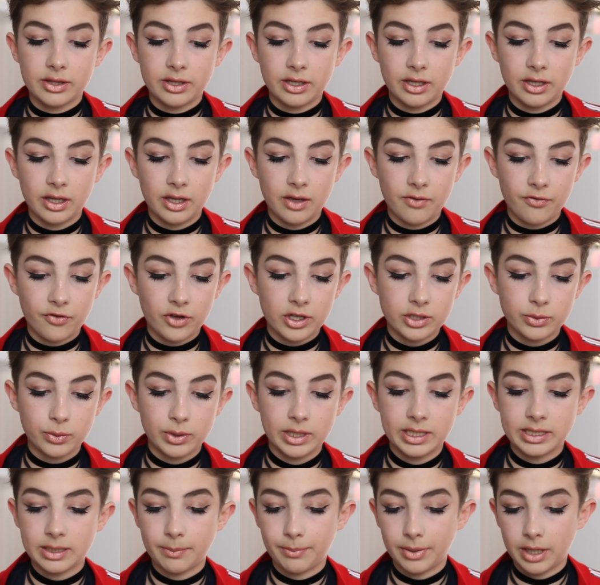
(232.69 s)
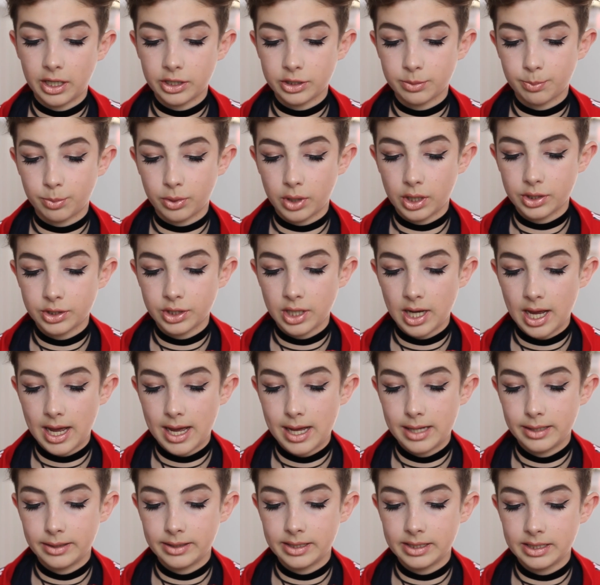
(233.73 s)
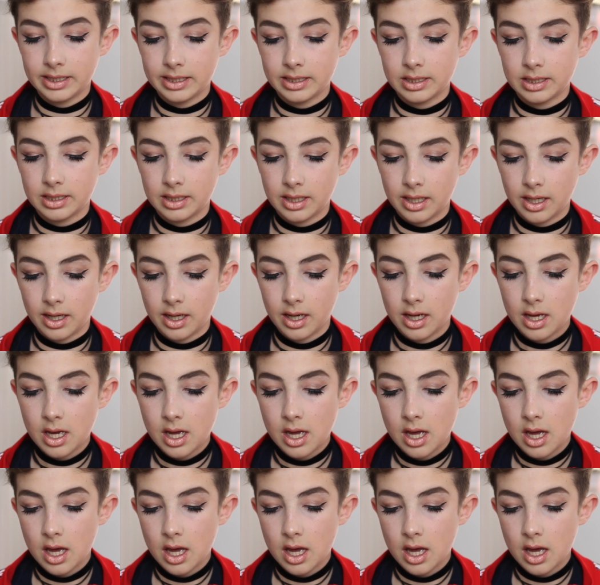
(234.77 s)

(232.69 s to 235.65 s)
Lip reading: The first one is a blush brush, and this is the